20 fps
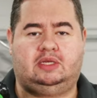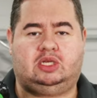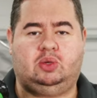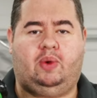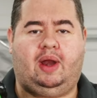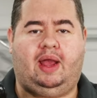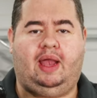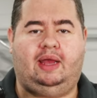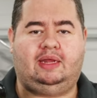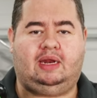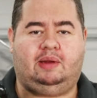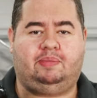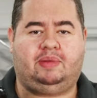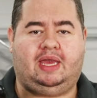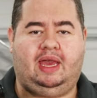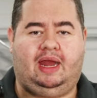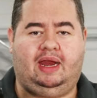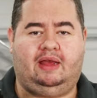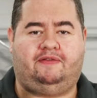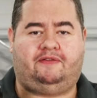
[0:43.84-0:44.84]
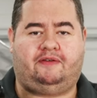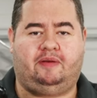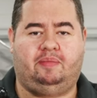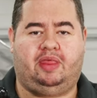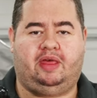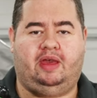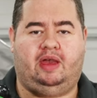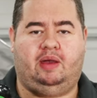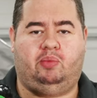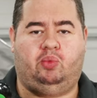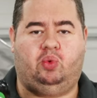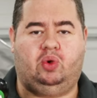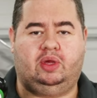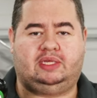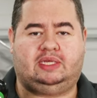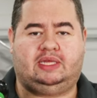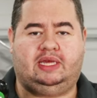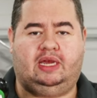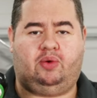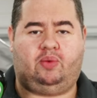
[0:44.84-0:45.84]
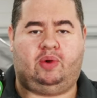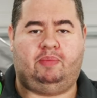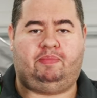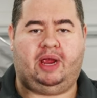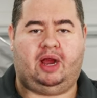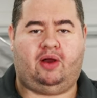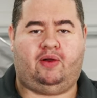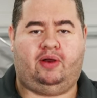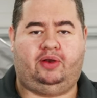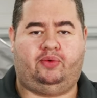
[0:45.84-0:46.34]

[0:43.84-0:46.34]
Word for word: So what I ended up getting from them was their repair